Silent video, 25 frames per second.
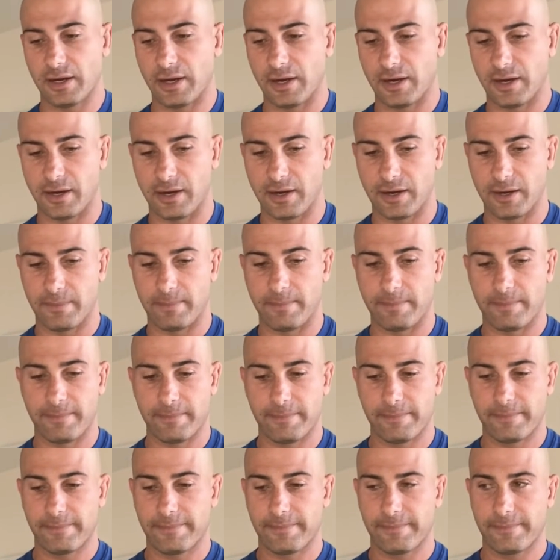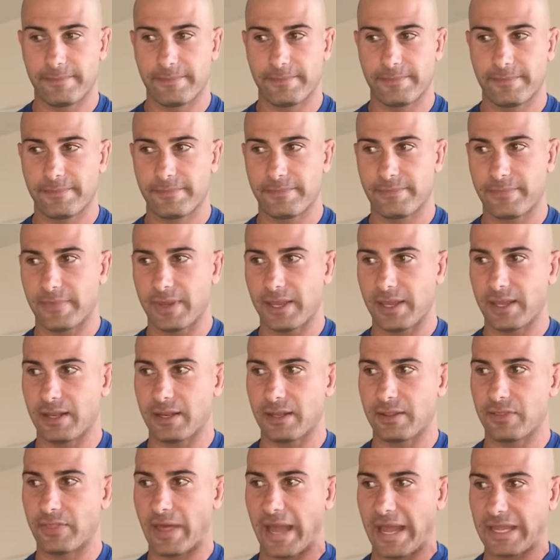
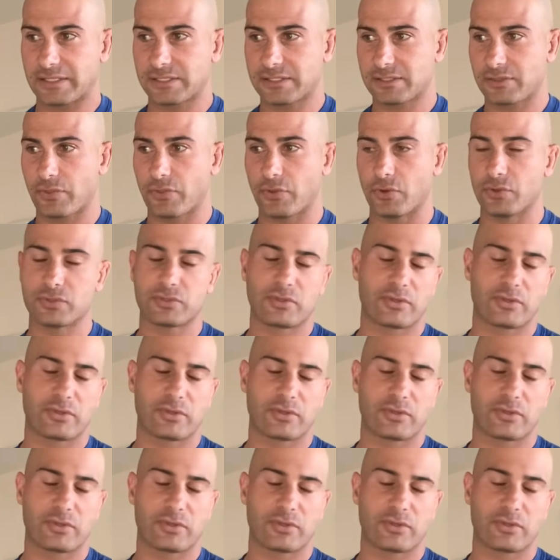And those